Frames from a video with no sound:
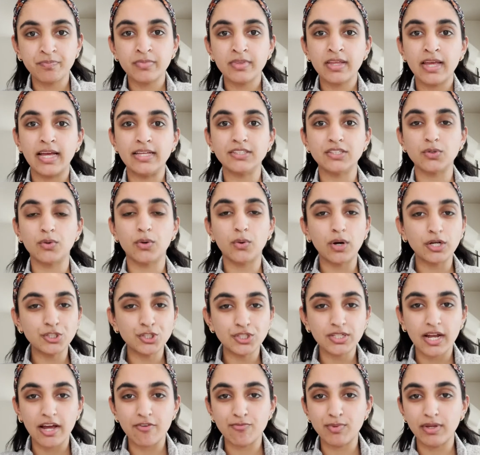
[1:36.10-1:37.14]
And so a question
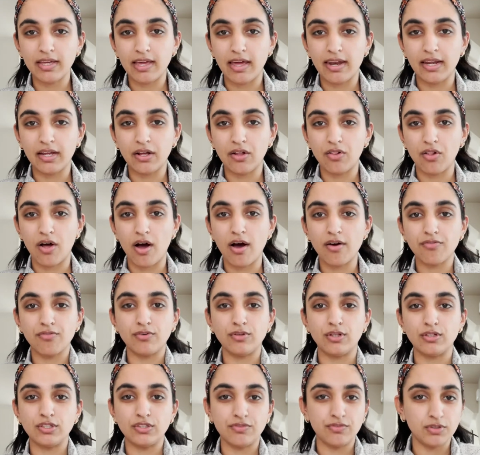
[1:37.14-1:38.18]
I've been getting a lot, for
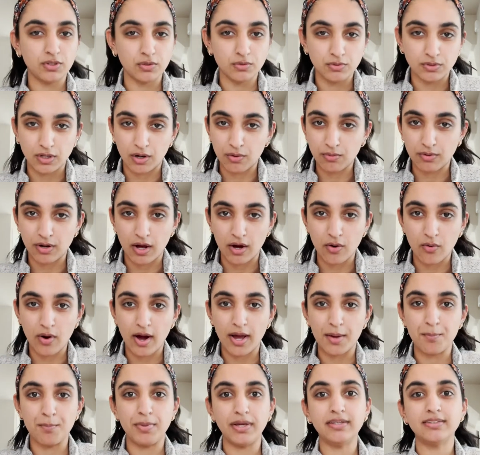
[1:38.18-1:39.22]
those of you who don't know,
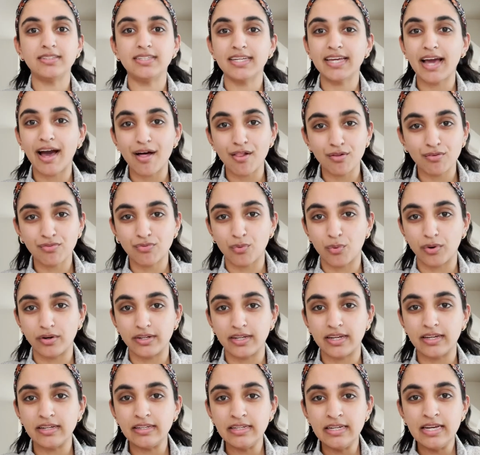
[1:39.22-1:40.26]
I'm based in
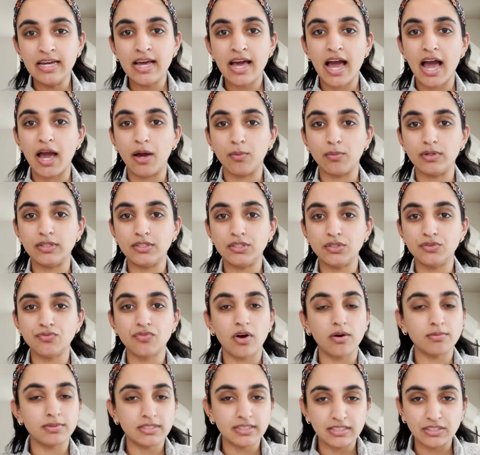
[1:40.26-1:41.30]
California. I went to
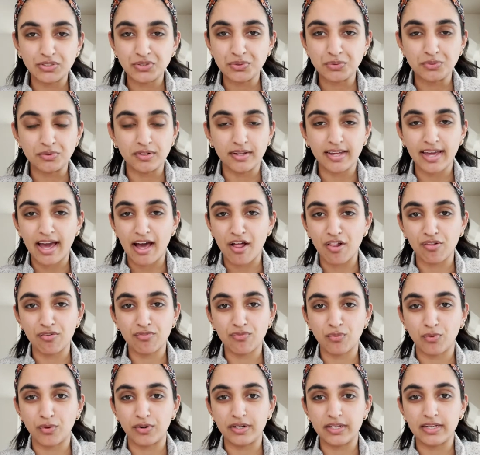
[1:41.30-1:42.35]
pharmacy school in
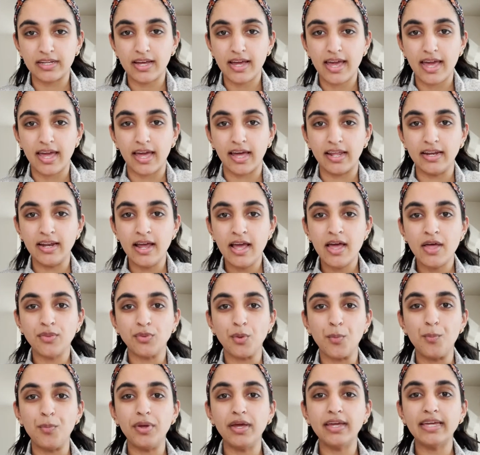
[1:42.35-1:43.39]
California, and the
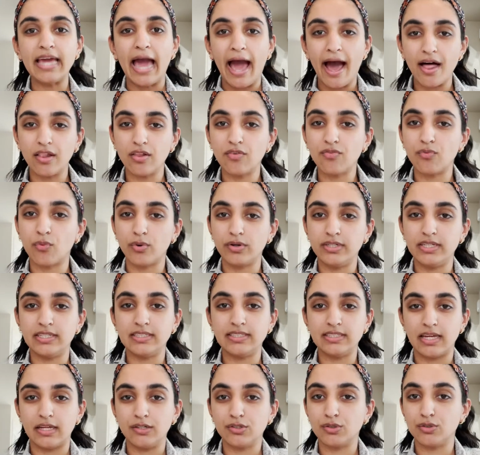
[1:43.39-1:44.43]
big
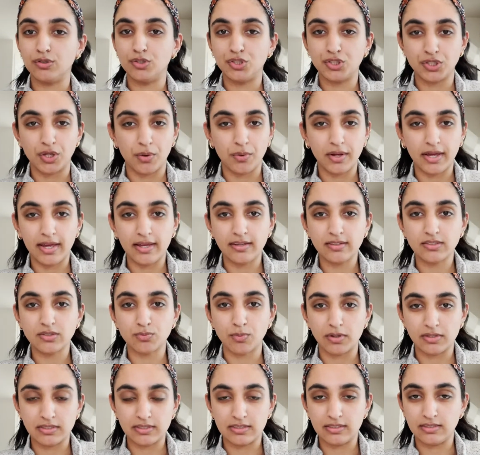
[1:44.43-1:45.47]
California-centered showcase,
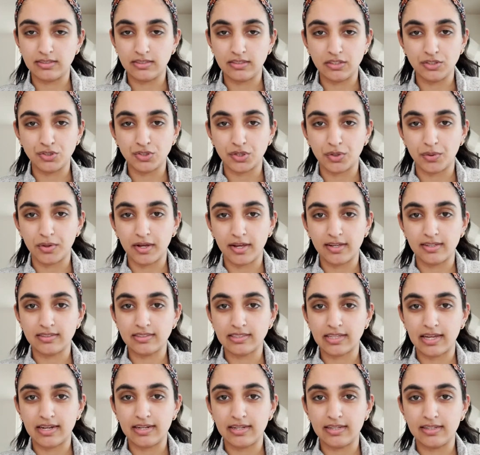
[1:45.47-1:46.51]
residency showcase
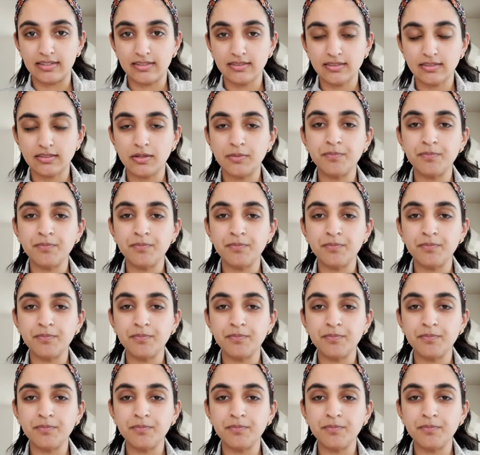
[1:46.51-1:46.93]
that is,